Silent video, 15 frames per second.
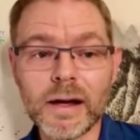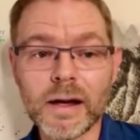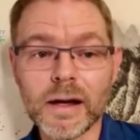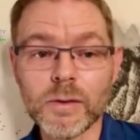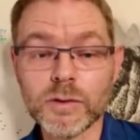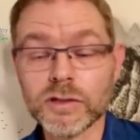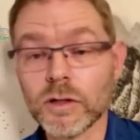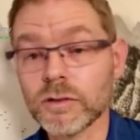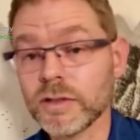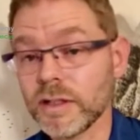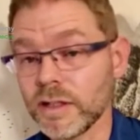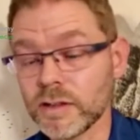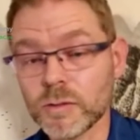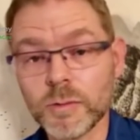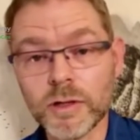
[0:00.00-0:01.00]
uh,
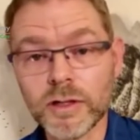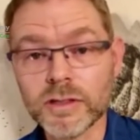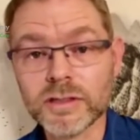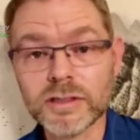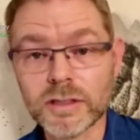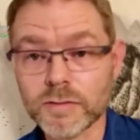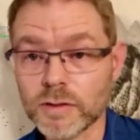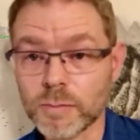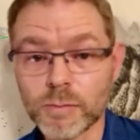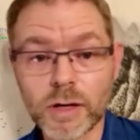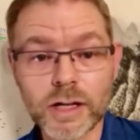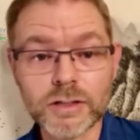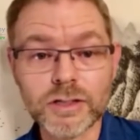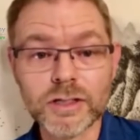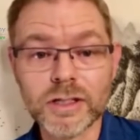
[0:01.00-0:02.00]
resulting in experiences of
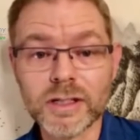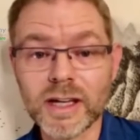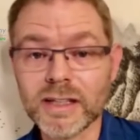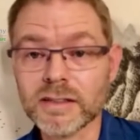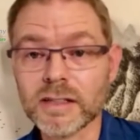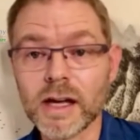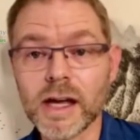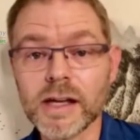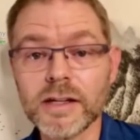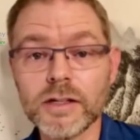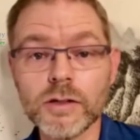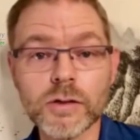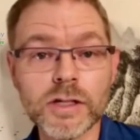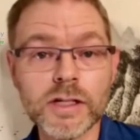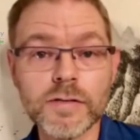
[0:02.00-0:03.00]
depression,
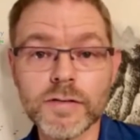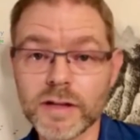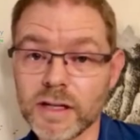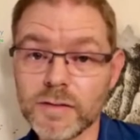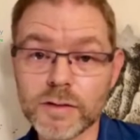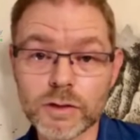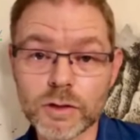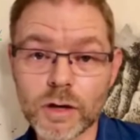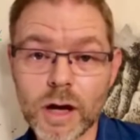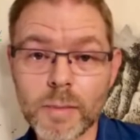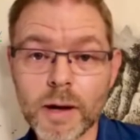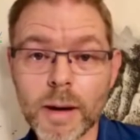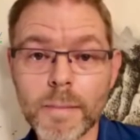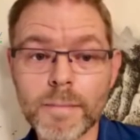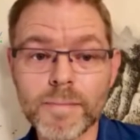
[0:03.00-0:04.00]
anxiety, grief, and even
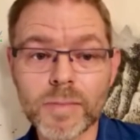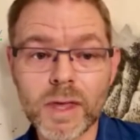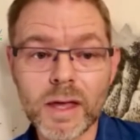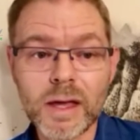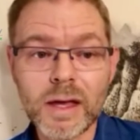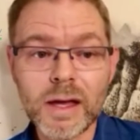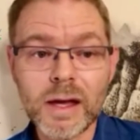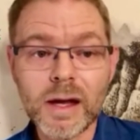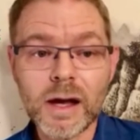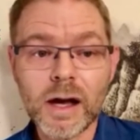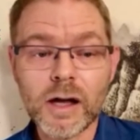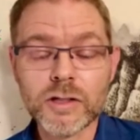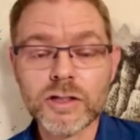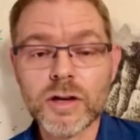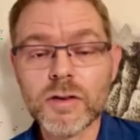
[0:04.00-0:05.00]
trauma.
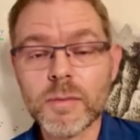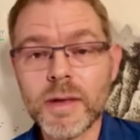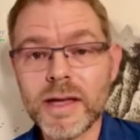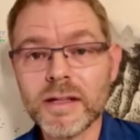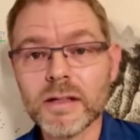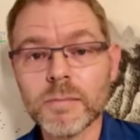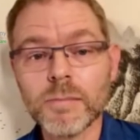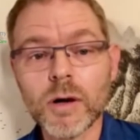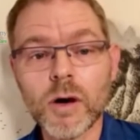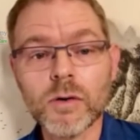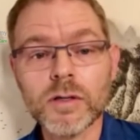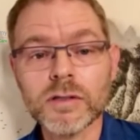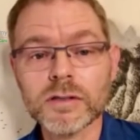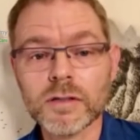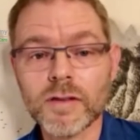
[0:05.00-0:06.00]
I'll share the main
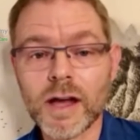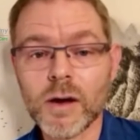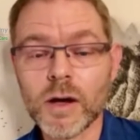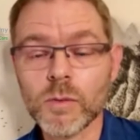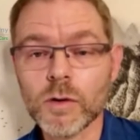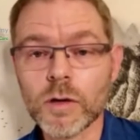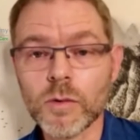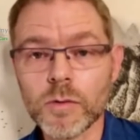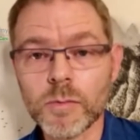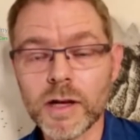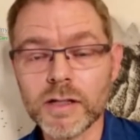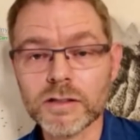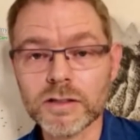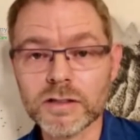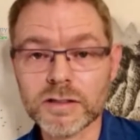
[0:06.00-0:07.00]
components of how I work with
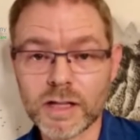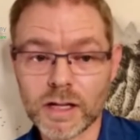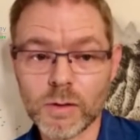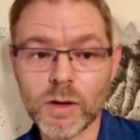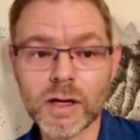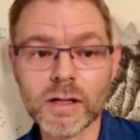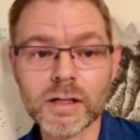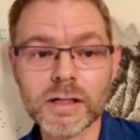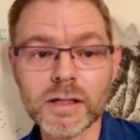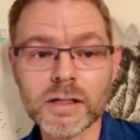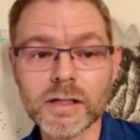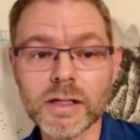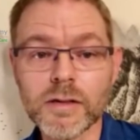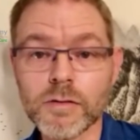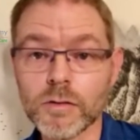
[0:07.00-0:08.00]
patients
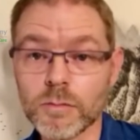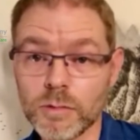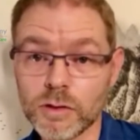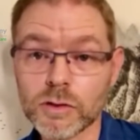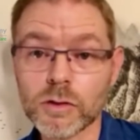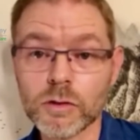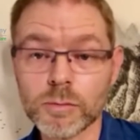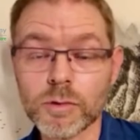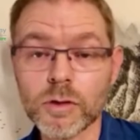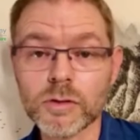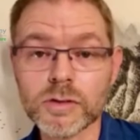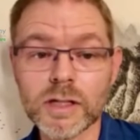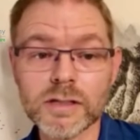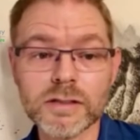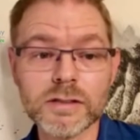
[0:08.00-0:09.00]
psychoanalytically through musical
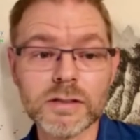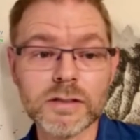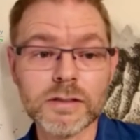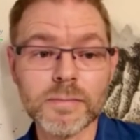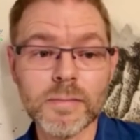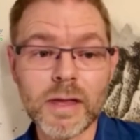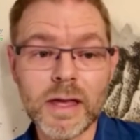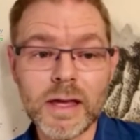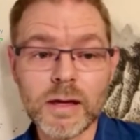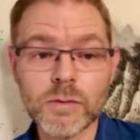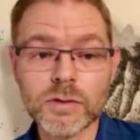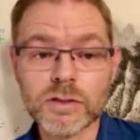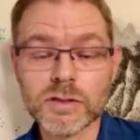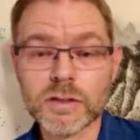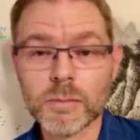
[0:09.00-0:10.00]
processes,
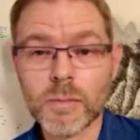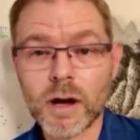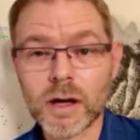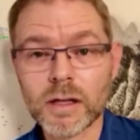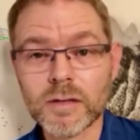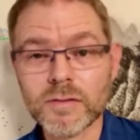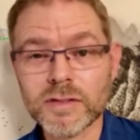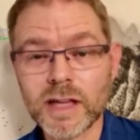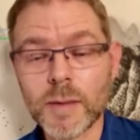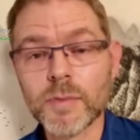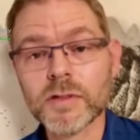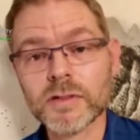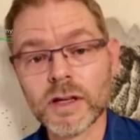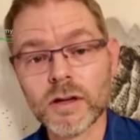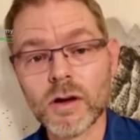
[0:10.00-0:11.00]
which is a model of
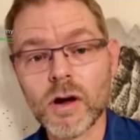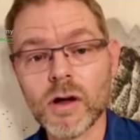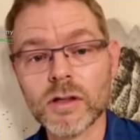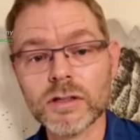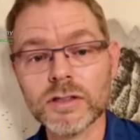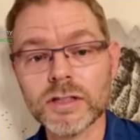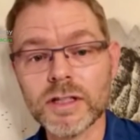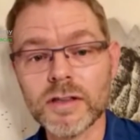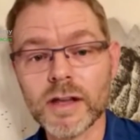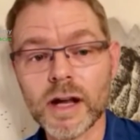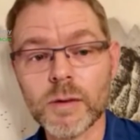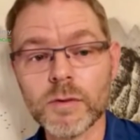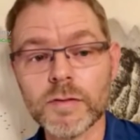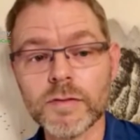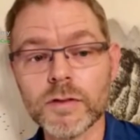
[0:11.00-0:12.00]
depth psychology
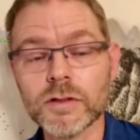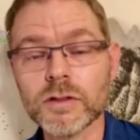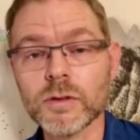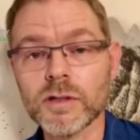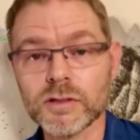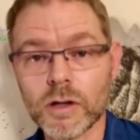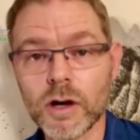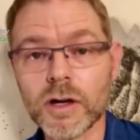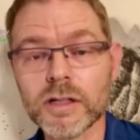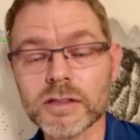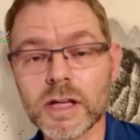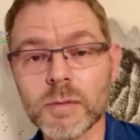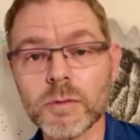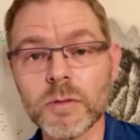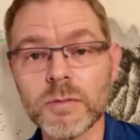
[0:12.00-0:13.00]
that I refer to as
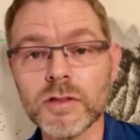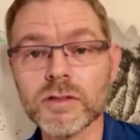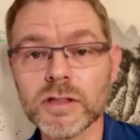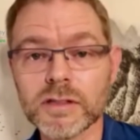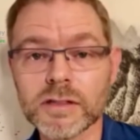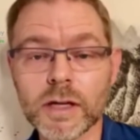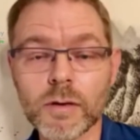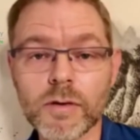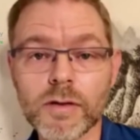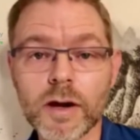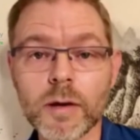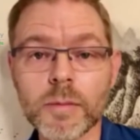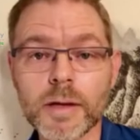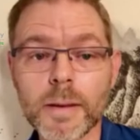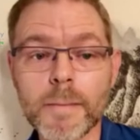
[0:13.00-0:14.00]
archetypal music
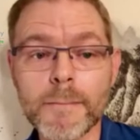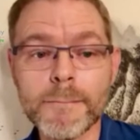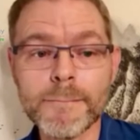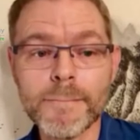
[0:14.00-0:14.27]
psychotherapy.